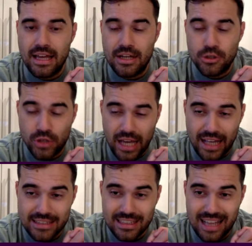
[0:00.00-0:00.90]

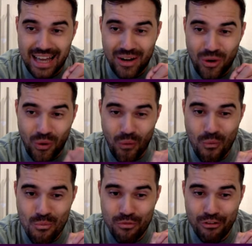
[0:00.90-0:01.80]
Newcastle at
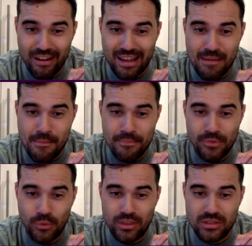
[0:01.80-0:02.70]
home for him,
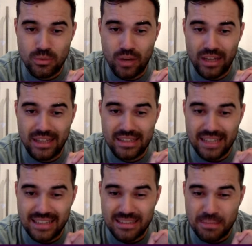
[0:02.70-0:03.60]
which is why he
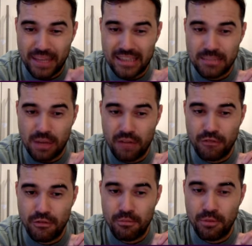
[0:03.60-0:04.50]
takes the pick spot
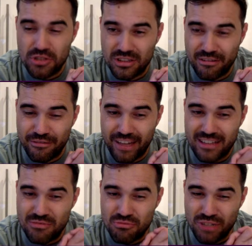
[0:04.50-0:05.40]
for budget
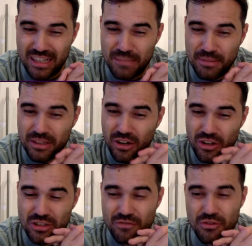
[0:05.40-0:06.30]
defense, really
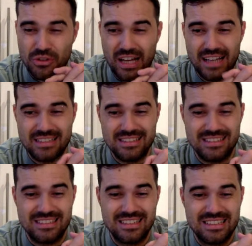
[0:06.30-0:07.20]
because of
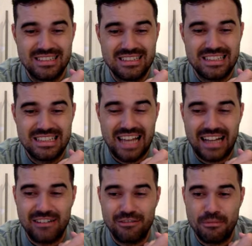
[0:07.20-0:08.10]
Newcastle's
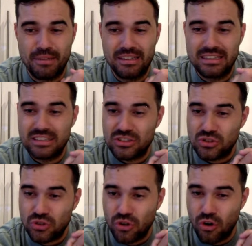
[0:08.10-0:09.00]
lack of ability to
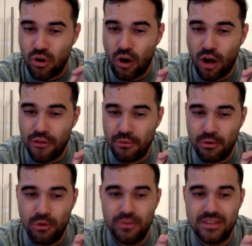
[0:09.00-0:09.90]
score on the
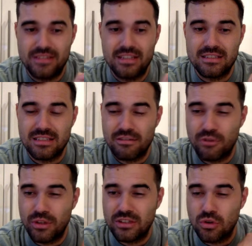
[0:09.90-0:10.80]
road this season. They've
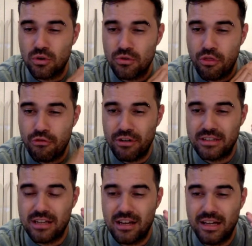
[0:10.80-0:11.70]
only scored 3
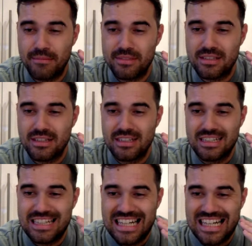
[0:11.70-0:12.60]
times.
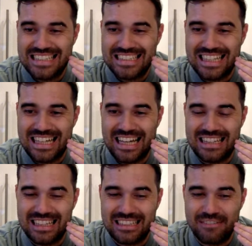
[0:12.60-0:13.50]
And I
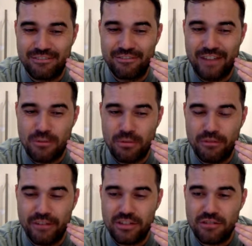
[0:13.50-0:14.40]
think it's a favourable
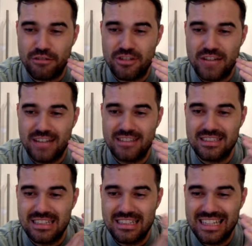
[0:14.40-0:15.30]
fixture for Chelsea.
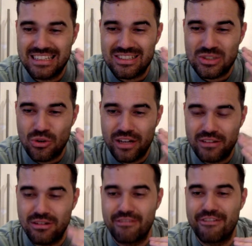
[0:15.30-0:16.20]
They need to sort out
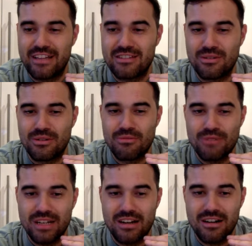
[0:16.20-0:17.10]
their defence, though. They
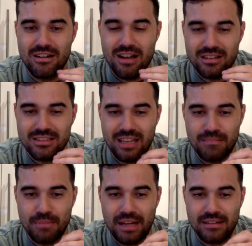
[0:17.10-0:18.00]
really are not
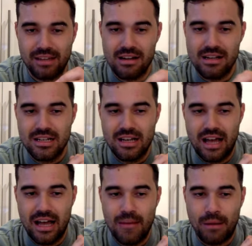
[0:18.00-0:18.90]
tight back there.
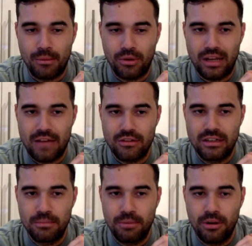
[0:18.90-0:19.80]
I'm going to have a
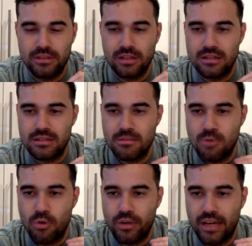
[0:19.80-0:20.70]
little punt on to
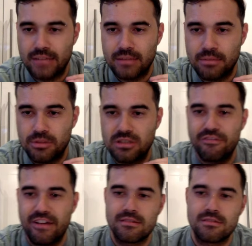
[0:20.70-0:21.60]
Mori as my budget
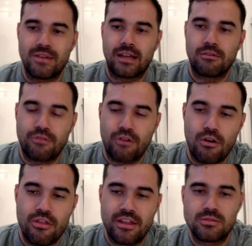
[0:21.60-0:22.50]
defence pick
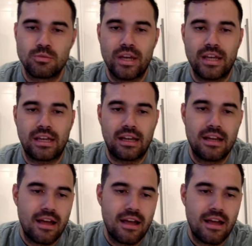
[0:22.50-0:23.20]
for this week.